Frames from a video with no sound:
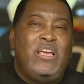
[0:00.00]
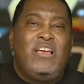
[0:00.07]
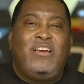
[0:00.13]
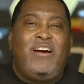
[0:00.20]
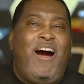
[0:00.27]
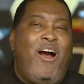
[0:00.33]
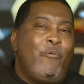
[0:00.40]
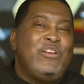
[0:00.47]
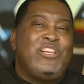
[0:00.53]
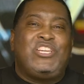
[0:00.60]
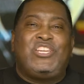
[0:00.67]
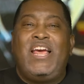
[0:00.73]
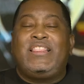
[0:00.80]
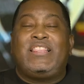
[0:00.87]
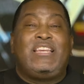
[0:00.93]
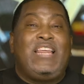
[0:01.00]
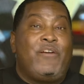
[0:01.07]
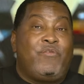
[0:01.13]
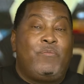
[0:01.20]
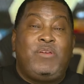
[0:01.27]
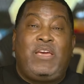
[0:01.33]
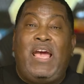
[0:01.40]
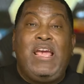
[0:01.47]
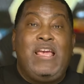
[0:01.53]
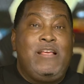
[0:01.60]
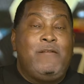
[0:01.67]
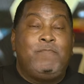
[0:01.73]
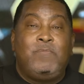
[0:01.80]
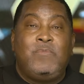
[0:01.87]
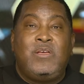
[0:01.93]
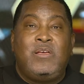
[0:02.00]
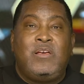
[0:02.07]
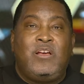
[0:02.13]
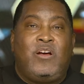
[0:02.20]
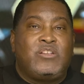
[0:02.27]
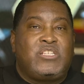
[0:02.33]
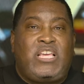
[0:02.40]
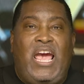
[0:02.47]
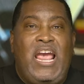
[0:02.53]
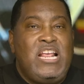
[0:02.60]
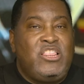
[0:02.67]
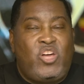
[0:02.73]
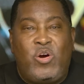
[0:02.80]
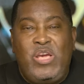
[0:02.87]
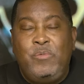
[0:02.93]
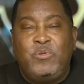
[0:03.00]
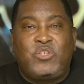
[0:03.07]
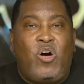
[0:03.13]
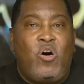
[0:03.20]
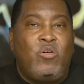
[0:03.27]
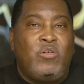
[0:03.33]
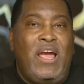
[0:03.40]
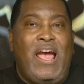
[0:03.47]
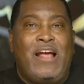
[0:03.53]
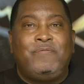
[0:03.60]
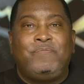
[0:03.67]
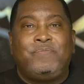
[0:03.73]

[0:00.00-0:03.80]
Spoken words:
God rejected that from Cain because Cain thought he was all that.